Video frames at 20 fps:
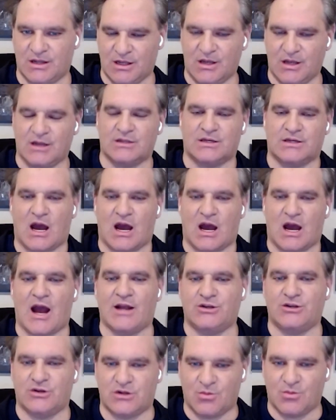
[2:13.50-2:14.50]
to guide
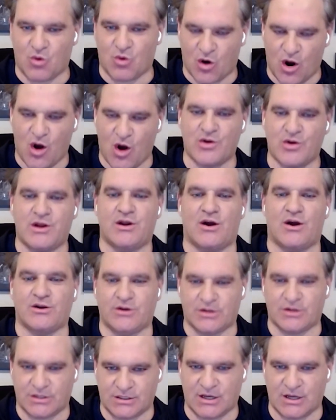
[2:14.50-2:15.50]
you to more hone in on
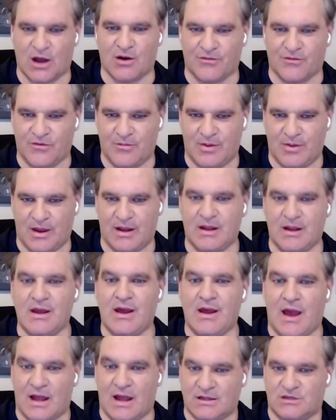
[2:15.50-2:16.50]
yourself a bit
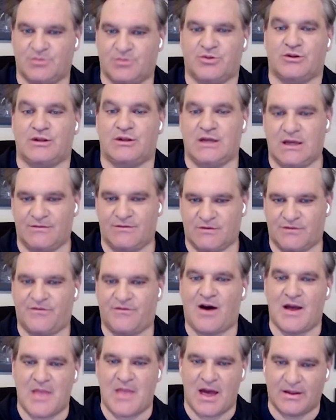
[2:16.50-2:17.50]
and to believe, to
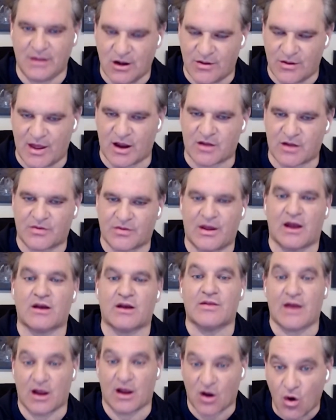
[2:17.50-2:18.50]
find that,
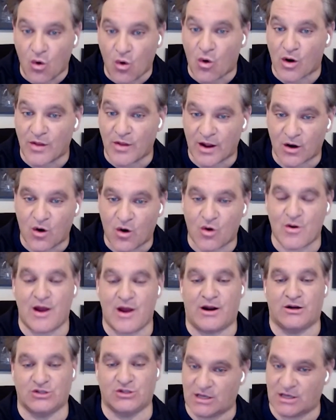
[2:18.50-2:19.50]
that core
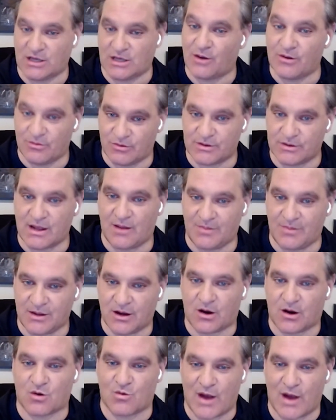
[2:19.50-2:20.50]
energy. Would that be a
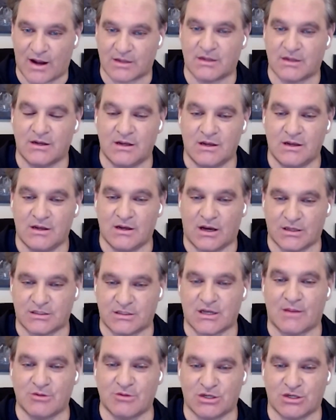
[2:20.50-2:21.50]
correct
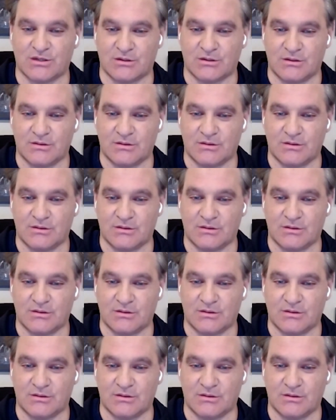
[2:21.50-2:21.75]
assumption?